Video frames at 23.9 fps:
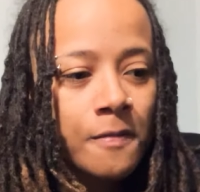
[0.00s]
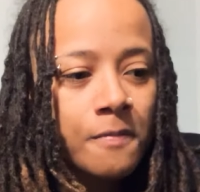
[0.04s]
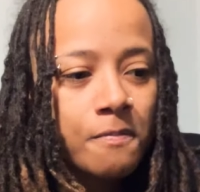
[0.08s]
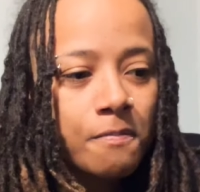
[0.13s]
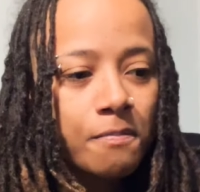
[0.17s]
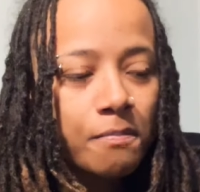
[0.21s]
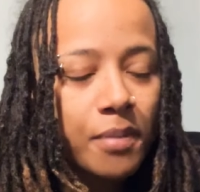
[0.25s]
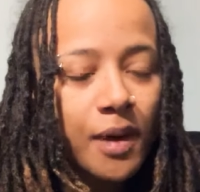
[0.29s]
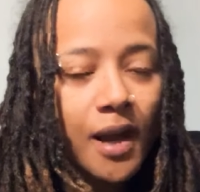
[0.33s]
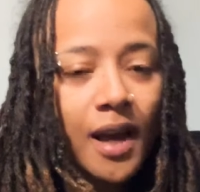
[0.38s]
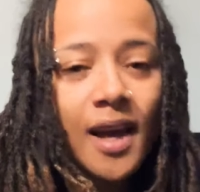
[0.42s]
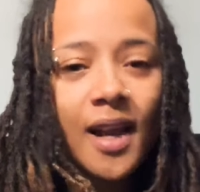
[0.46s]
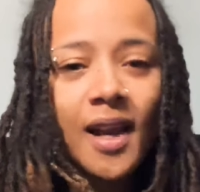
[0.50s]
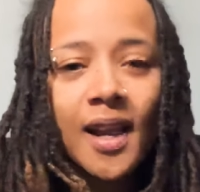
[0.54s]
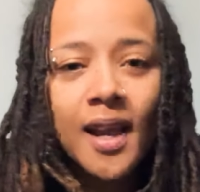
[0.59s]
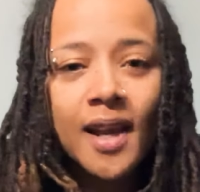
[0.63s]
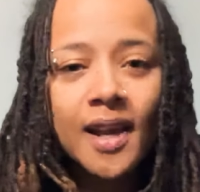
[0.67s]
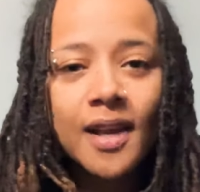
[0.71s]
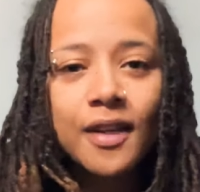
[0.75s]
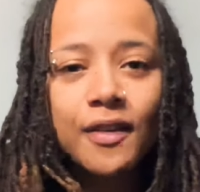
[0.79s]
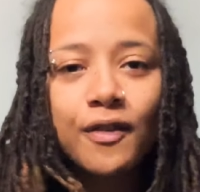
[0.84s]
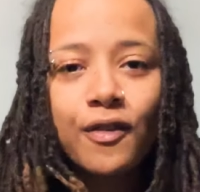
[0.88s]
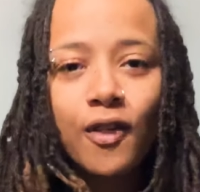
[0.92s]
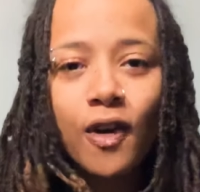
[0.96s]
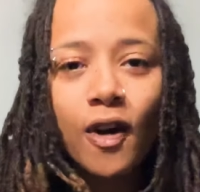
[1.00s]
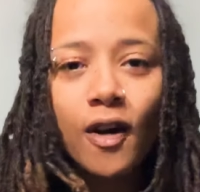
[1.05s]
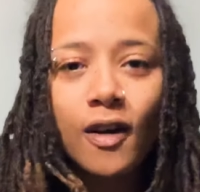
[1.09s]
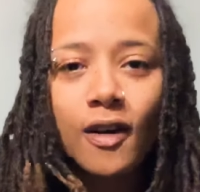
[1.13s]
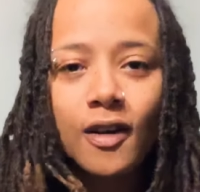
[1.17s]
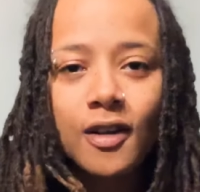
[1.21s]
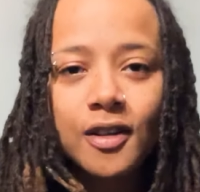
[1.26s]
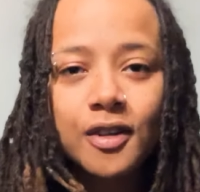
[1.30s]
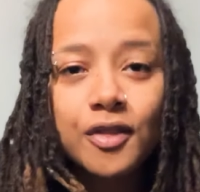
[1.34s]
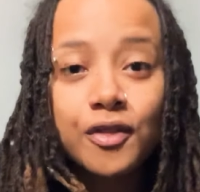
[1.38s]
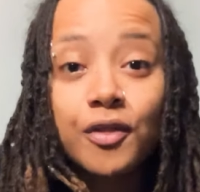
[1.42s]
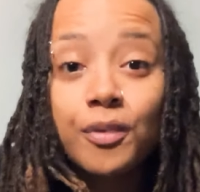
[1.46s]
bad hand of
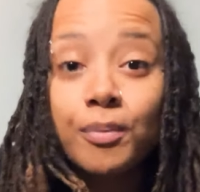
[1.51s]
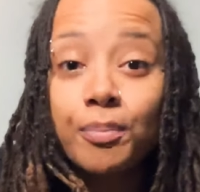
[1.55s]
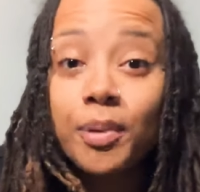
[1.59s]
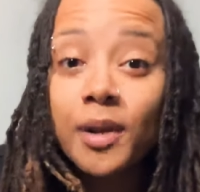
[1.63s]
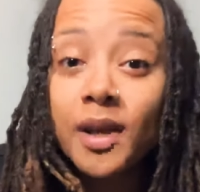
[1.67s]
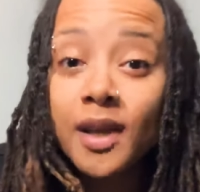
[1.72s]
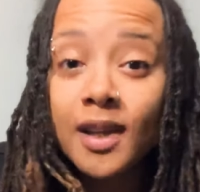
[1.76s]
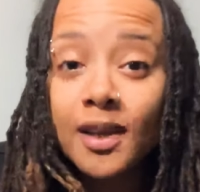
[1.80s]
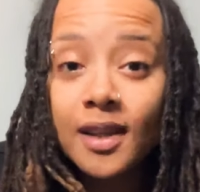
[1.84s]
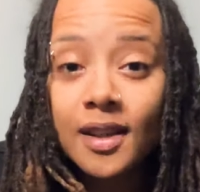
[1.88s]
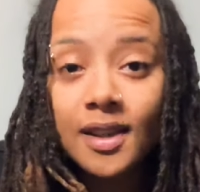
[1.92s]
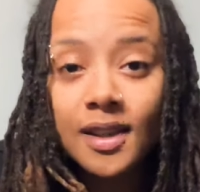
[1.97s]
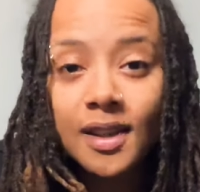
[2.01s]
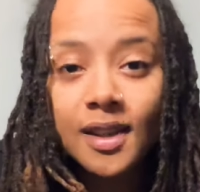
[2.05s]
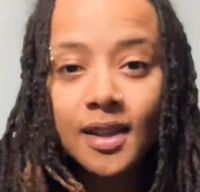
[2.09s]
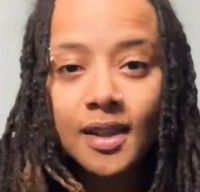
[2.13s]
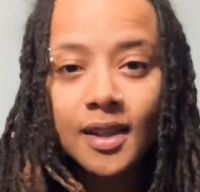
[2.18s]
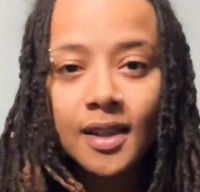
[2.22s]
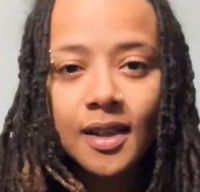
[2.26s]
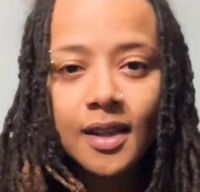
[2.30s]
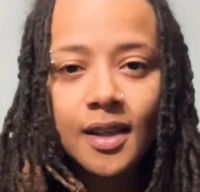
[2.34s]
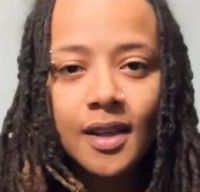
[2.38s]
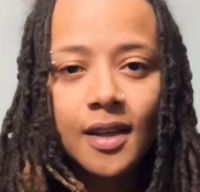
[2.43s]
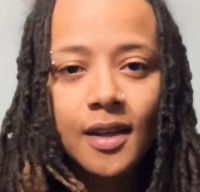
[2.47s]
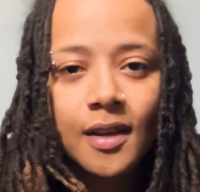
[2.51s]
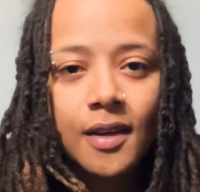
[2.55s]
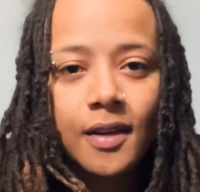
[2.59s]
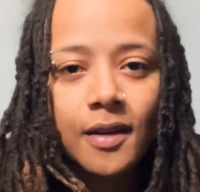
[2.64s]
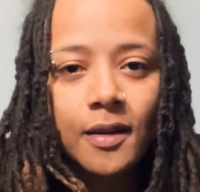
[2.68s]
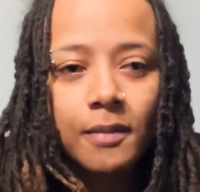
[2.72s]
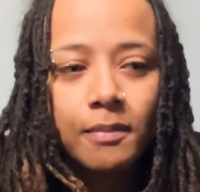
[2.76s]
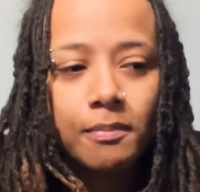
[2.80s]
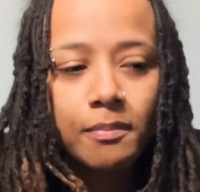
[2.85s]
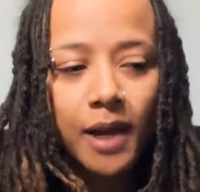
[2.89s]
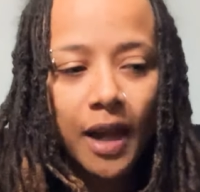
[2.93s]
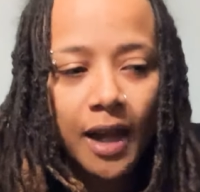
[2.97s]
cards repeatedly,
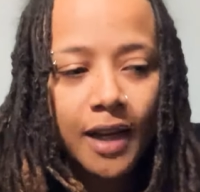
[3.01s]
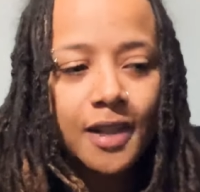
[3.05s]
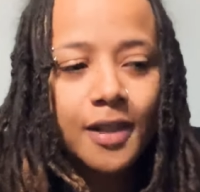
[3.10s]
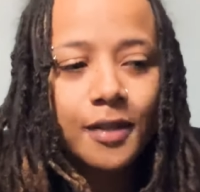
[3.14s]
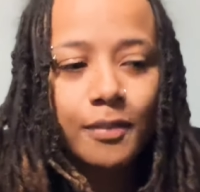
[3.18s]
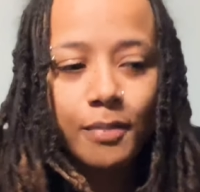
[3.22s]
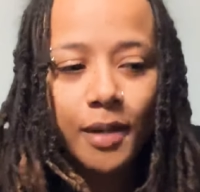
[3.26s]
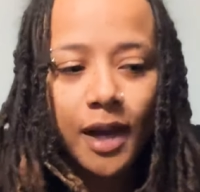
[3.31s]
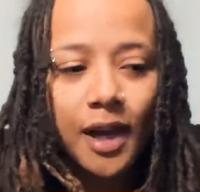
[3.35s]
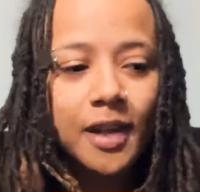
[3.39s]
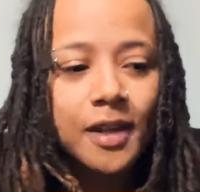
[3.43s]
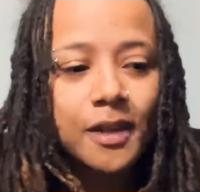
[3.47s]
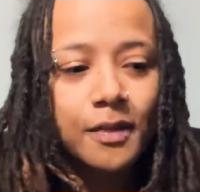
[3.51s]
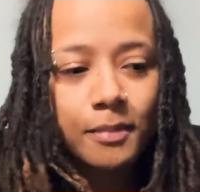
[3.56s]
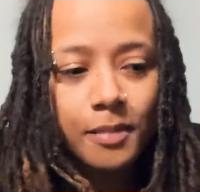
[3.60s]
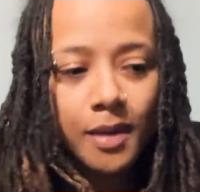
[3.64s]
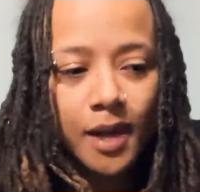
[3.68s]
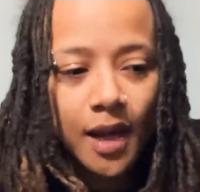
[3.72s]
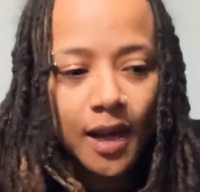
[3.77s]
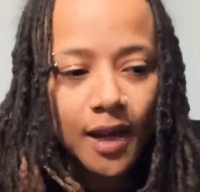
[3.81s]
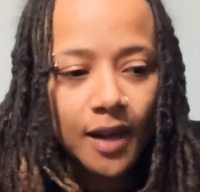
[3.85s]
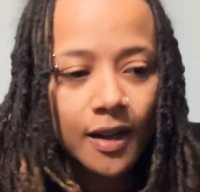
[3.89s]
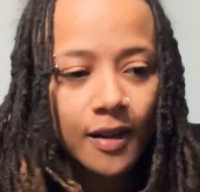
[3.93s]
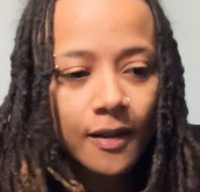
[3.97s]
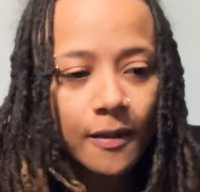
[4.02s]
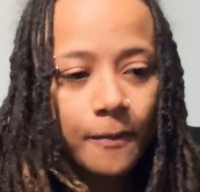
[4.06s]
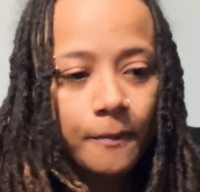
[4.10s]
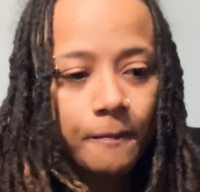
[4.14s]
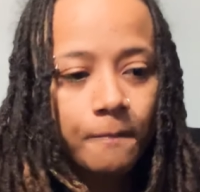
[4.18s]
back to back to back,